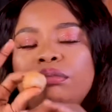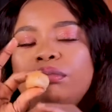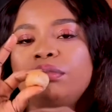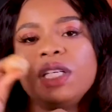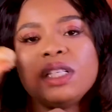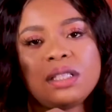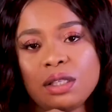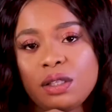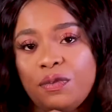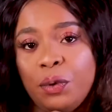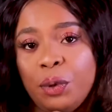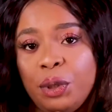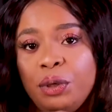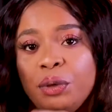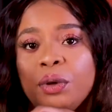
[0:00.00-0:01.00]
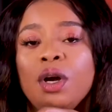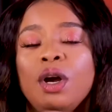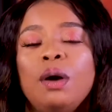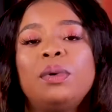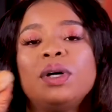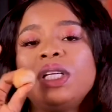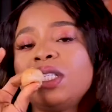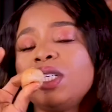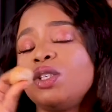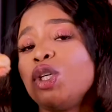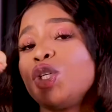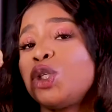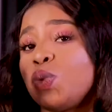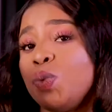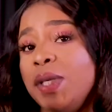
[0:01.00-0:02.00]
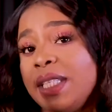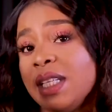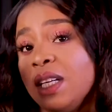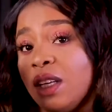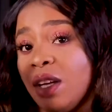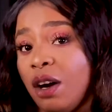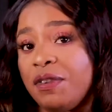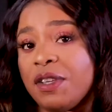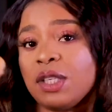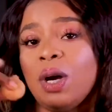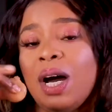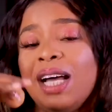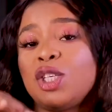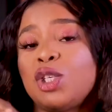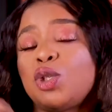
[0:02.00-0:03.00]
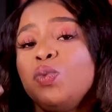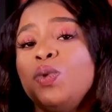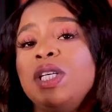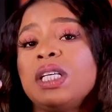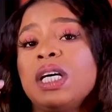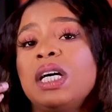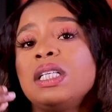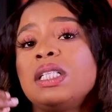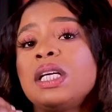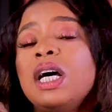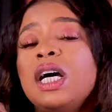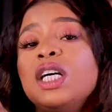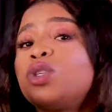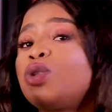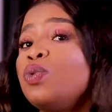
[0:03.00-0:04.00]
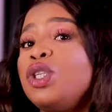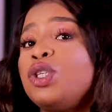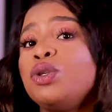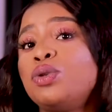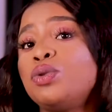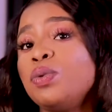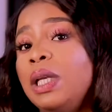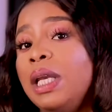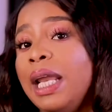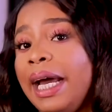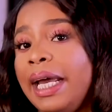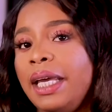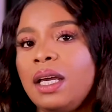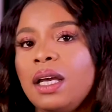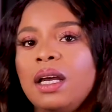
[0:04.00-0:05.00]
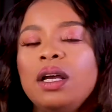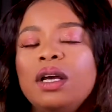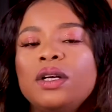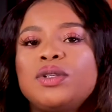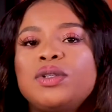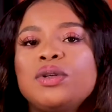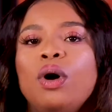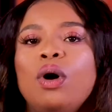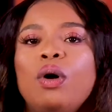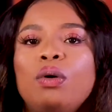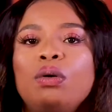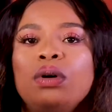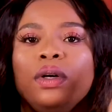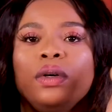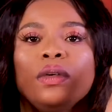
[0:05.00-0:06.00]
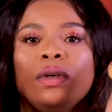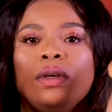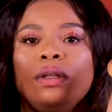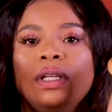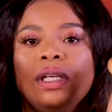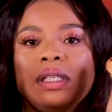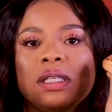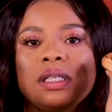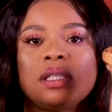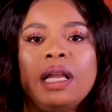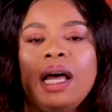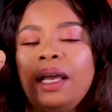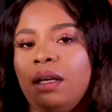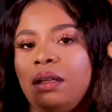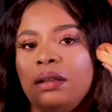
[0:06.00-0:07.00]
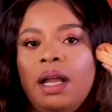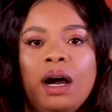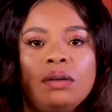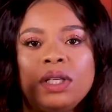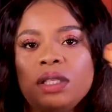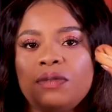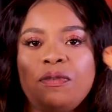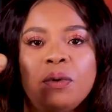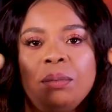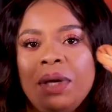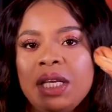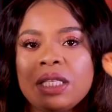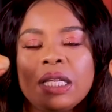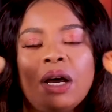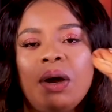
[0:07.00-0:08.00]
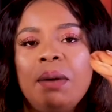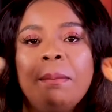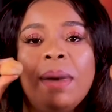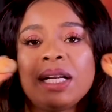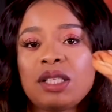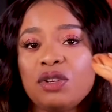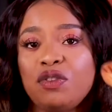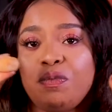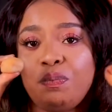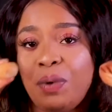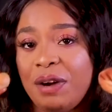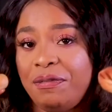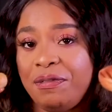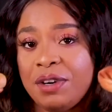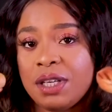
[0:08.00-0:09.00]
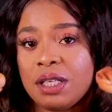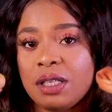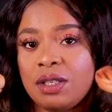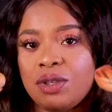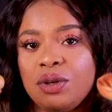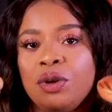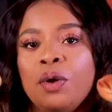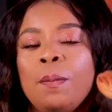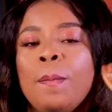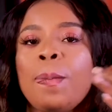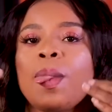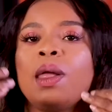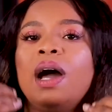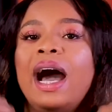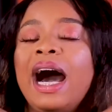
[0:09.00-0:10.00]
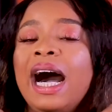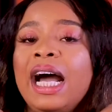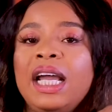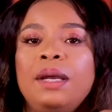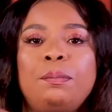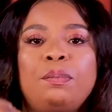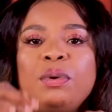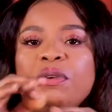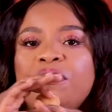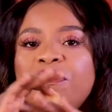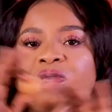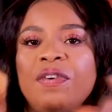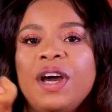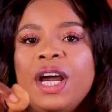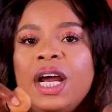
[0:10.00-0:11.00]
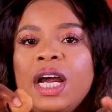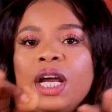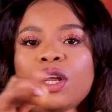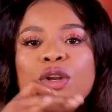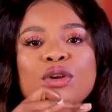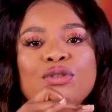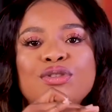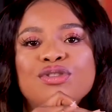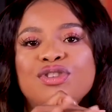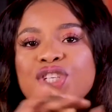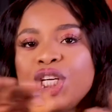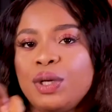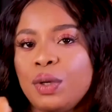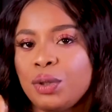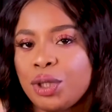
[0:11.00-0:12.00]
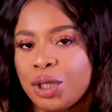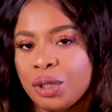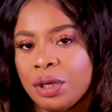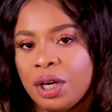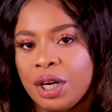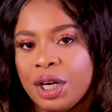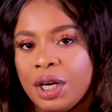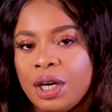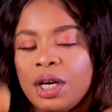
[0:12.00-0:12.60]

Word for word: this is for you. But this is not sweet enough. It's not as sweet as a sweet tooth would like. So this is like now this for me is not a matter of preference you know i prefer zero sugar